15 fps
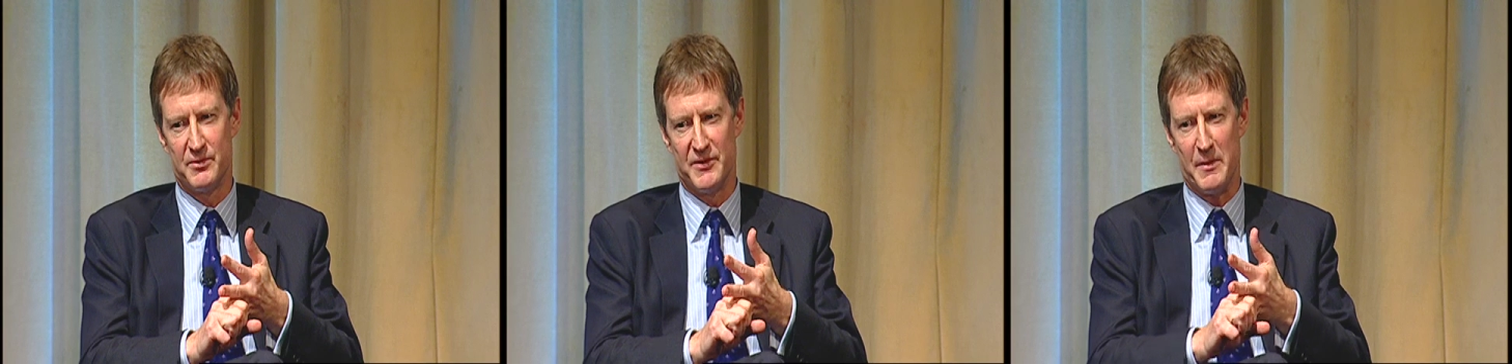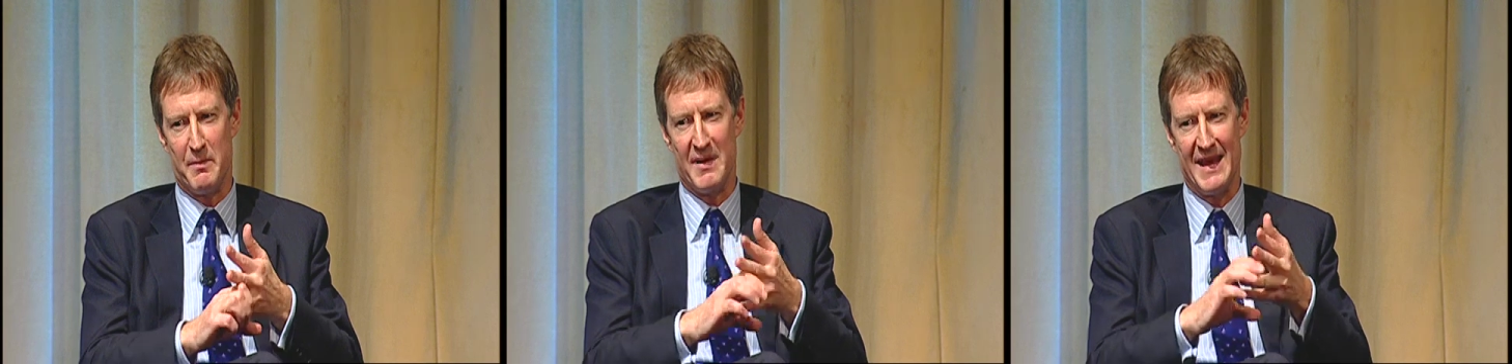
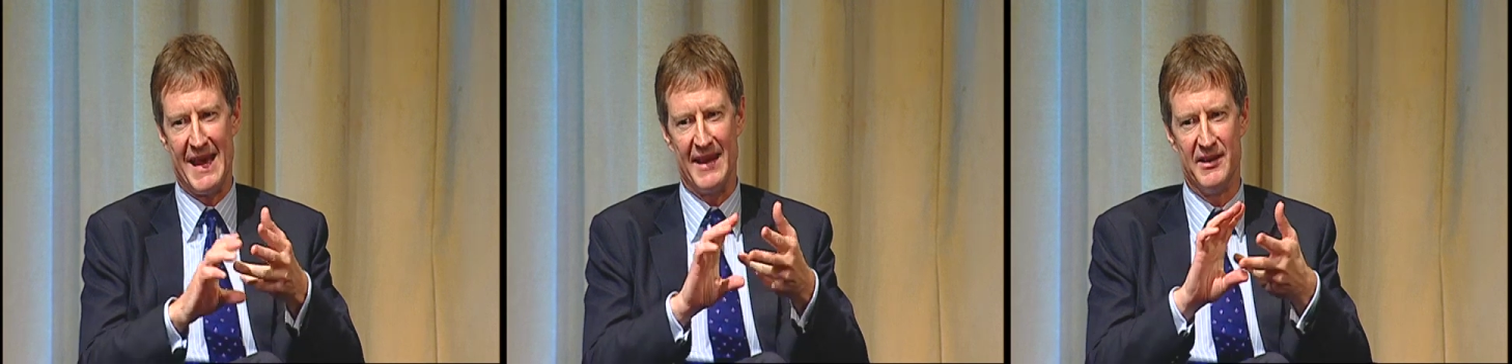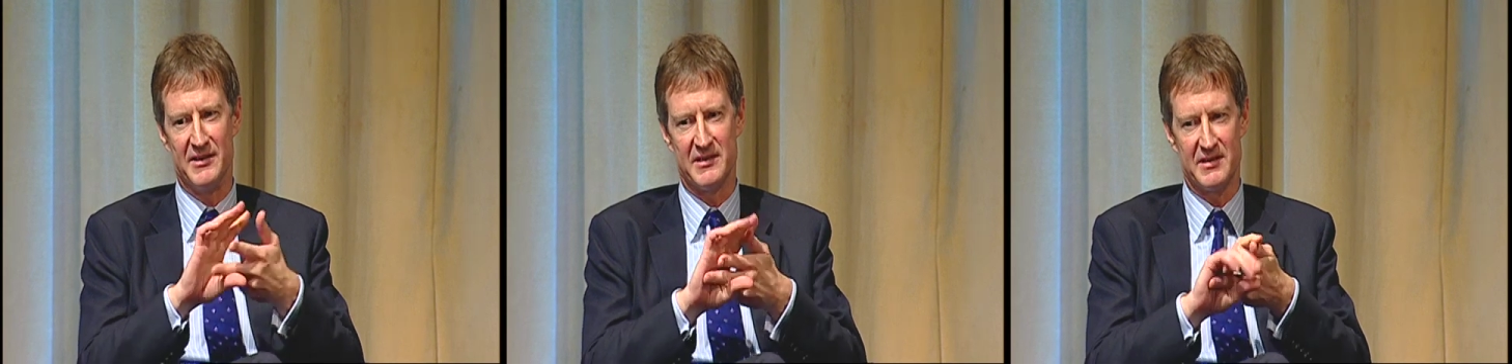with the
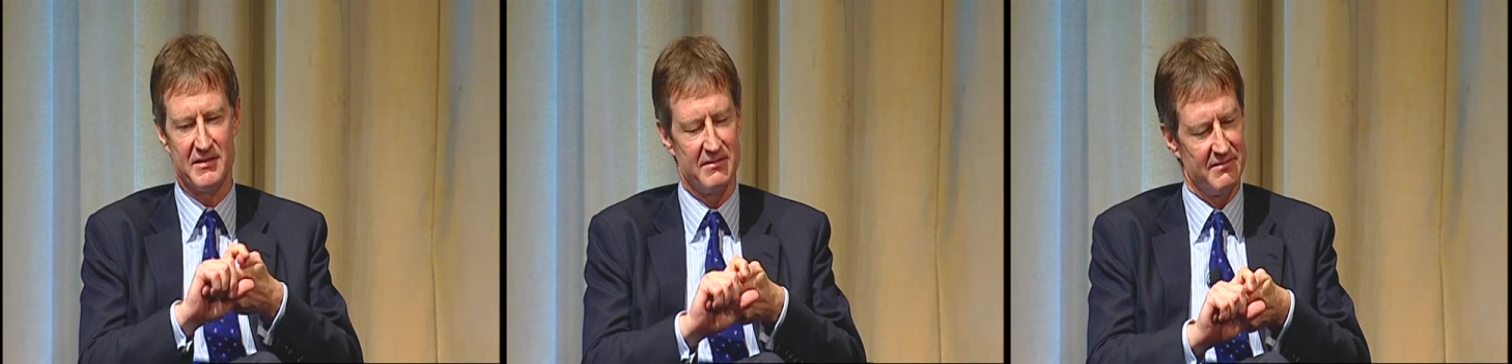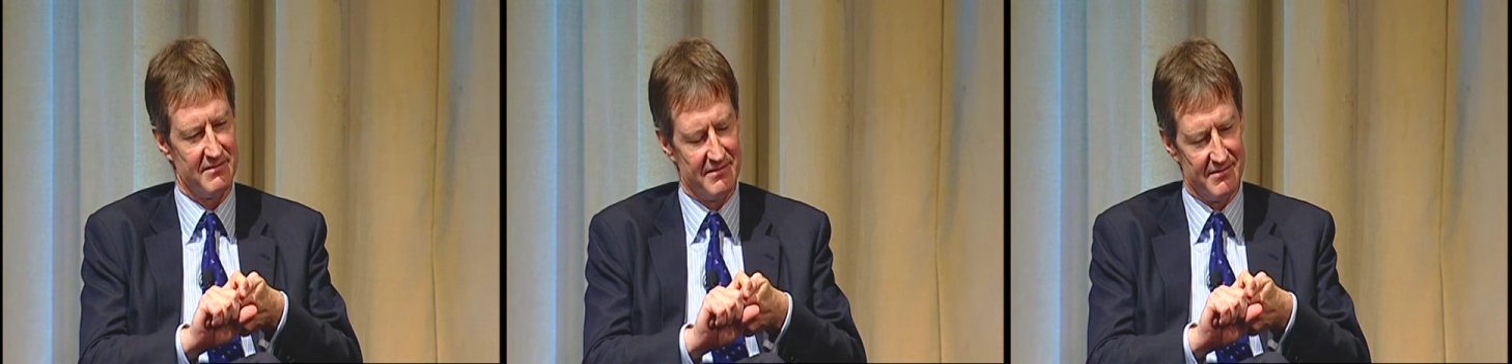planners
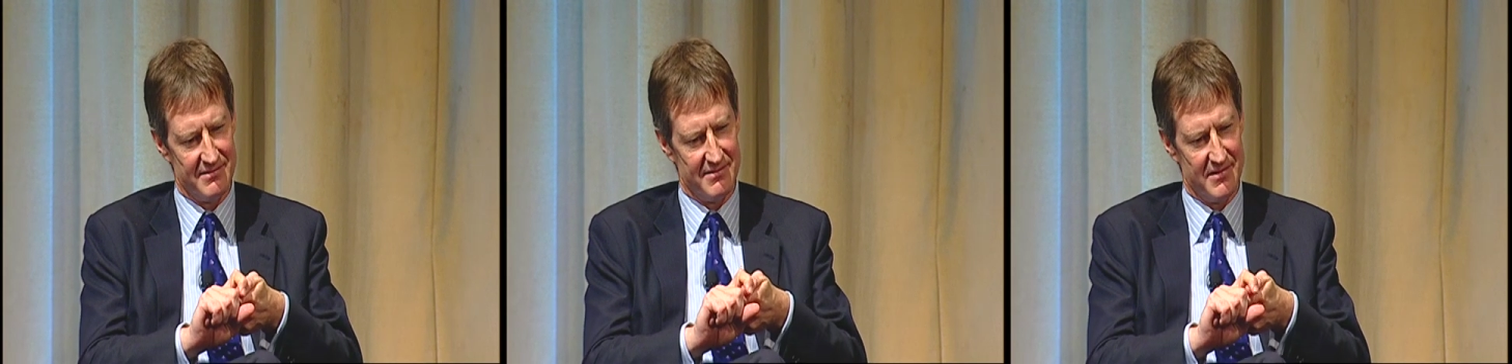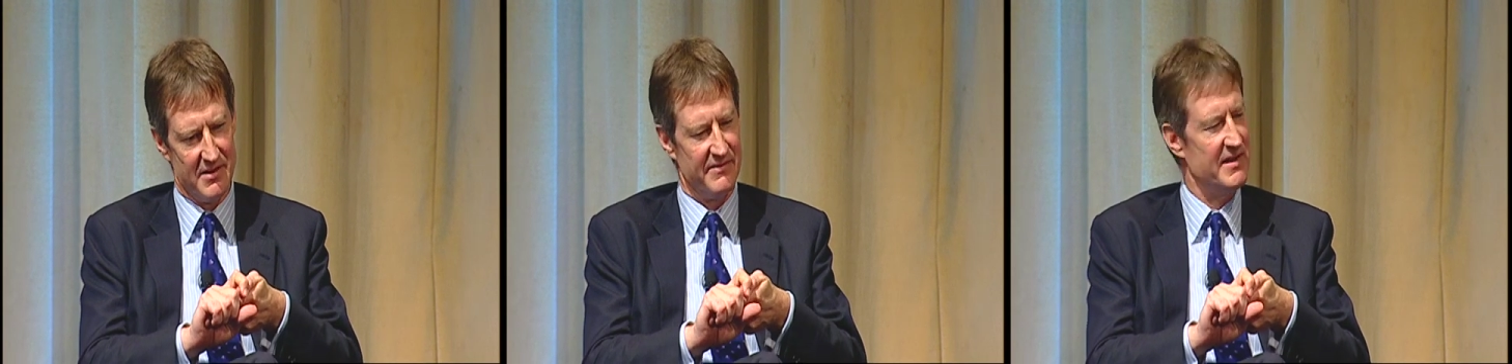
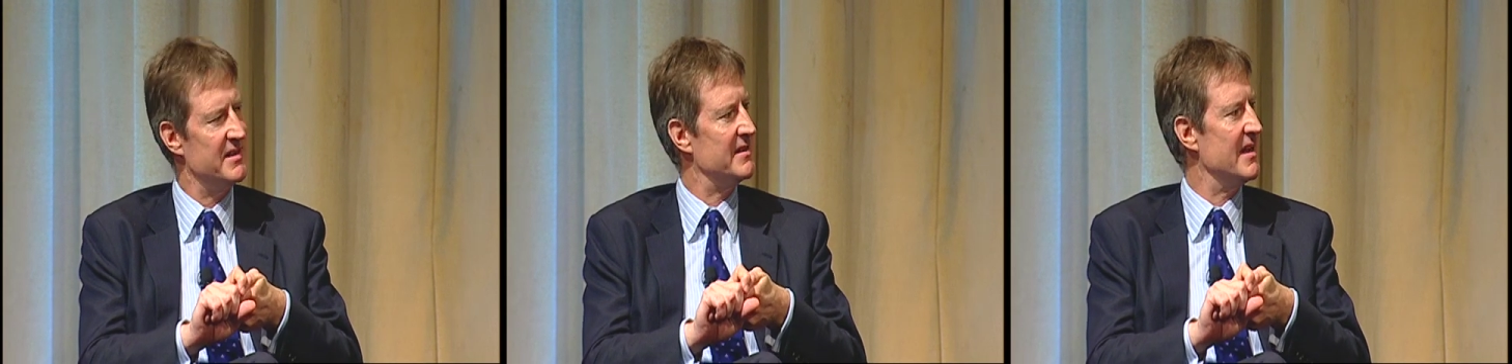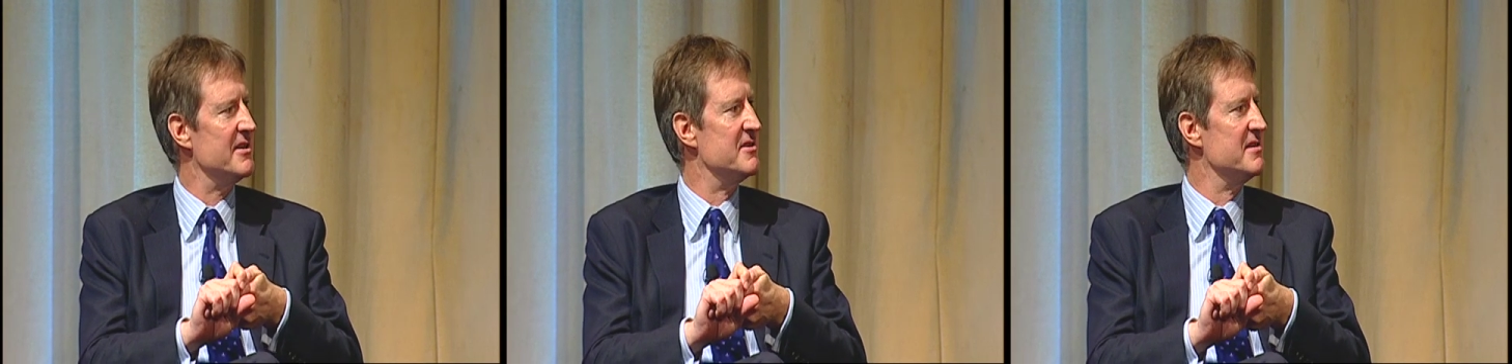of
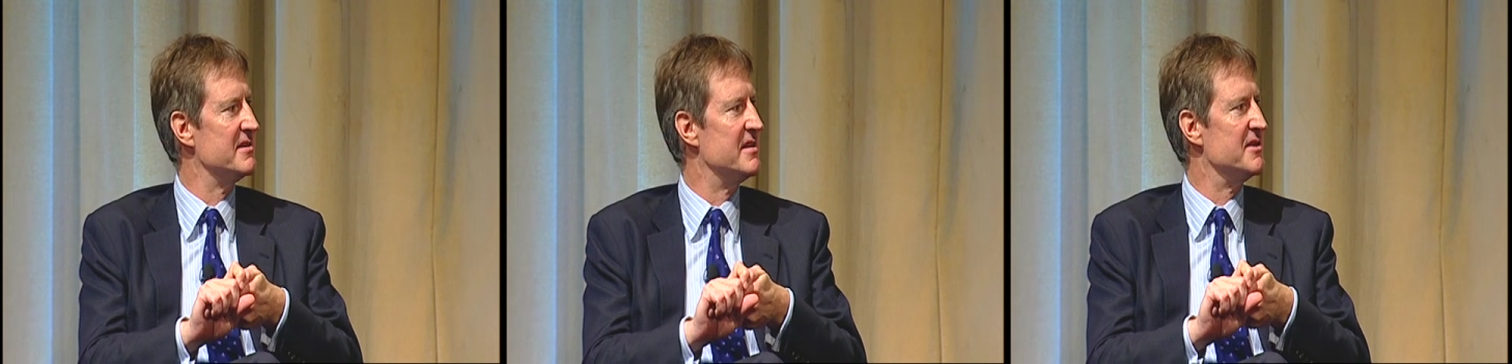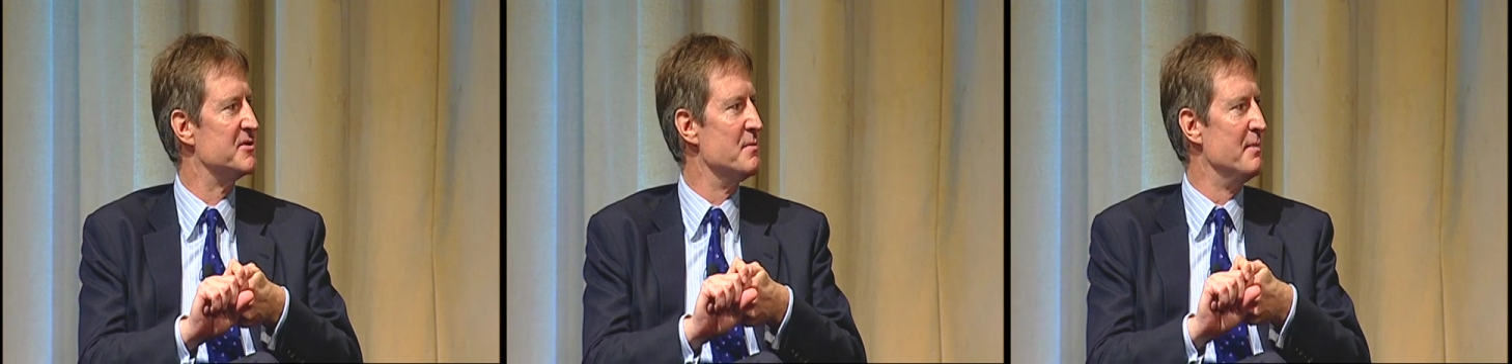these agencies